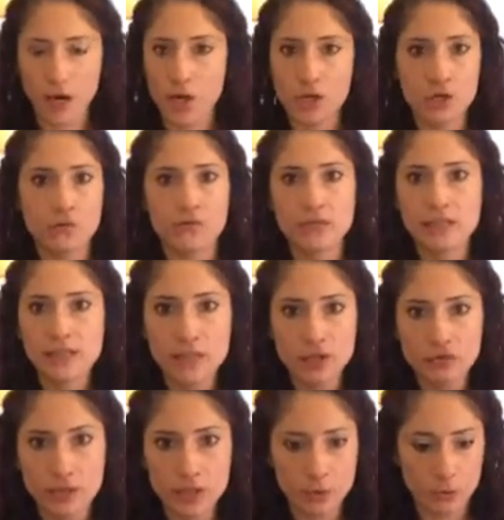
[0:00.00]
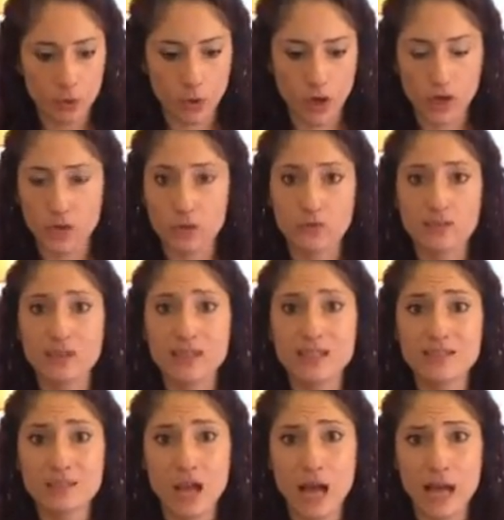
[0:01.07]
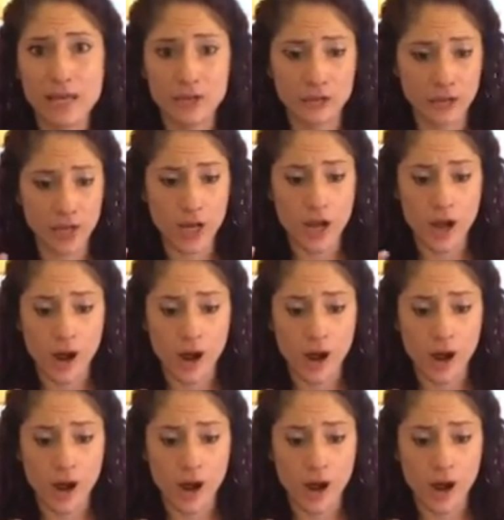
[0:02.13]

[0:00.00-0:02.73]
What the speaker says: Are you feeling irritable? Are you feeling tired?